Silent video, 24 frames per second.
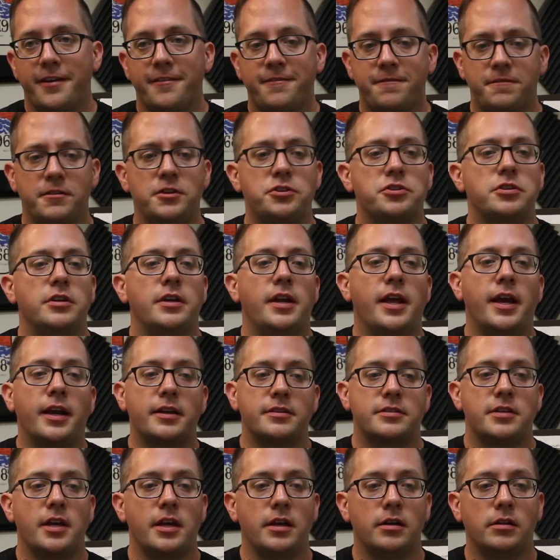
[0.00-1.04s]
efficient
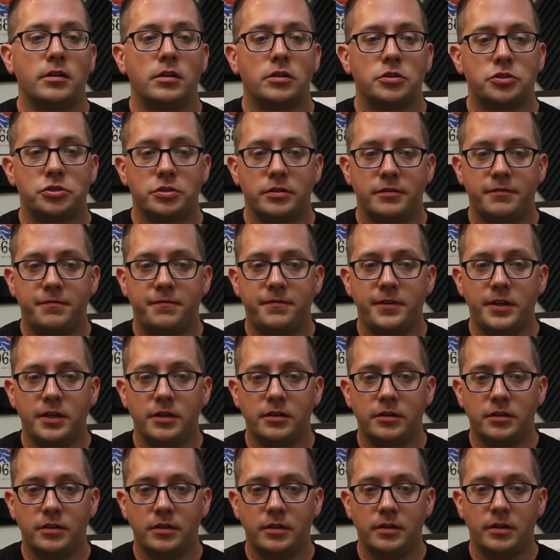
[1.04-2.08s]
exhale should
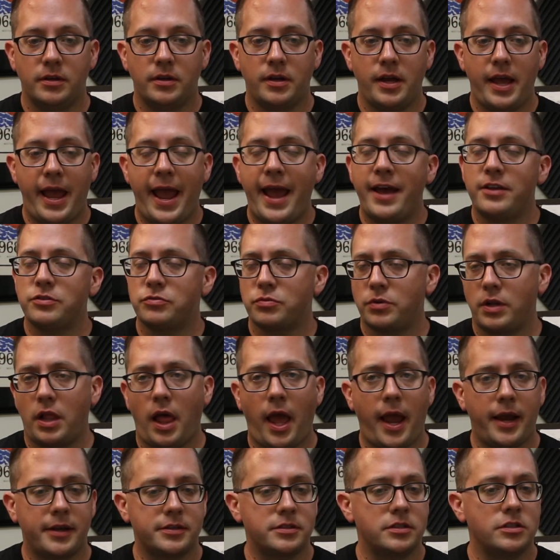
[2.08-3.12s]
feel as
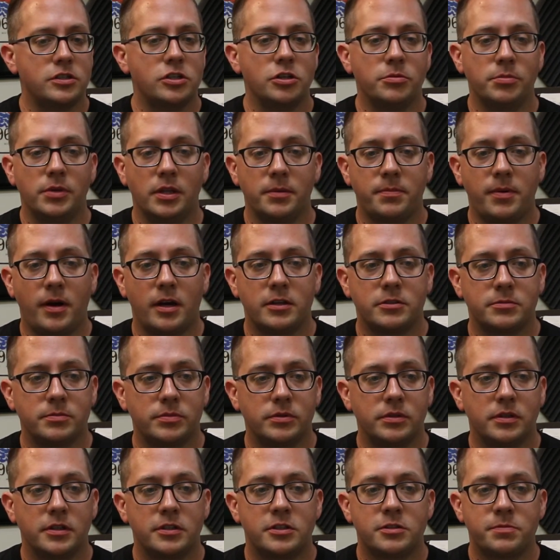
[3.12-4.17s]
relaxed as humanly
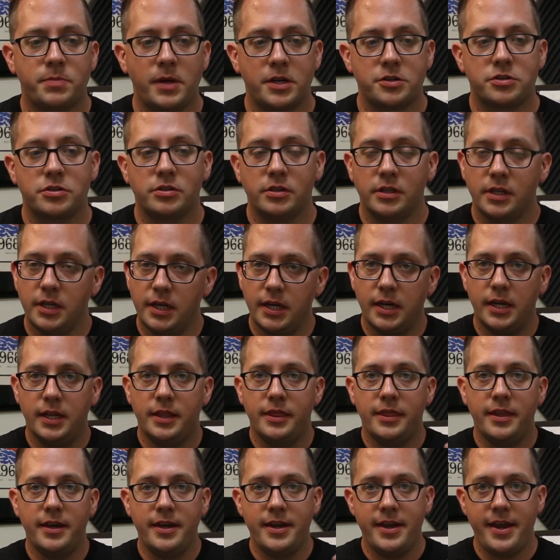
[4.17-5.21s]
possible, especially
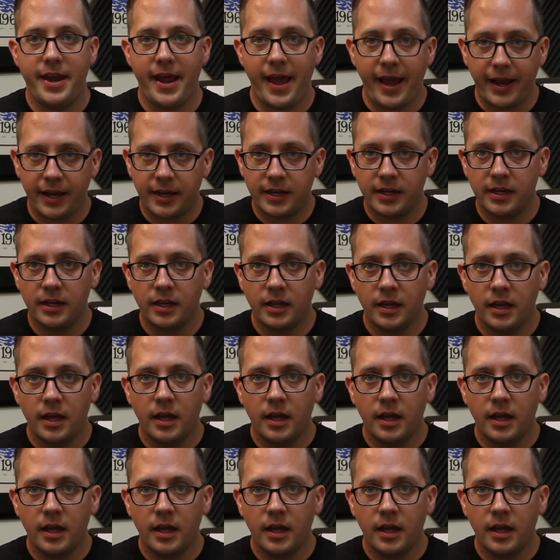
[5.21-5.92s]
in the neck,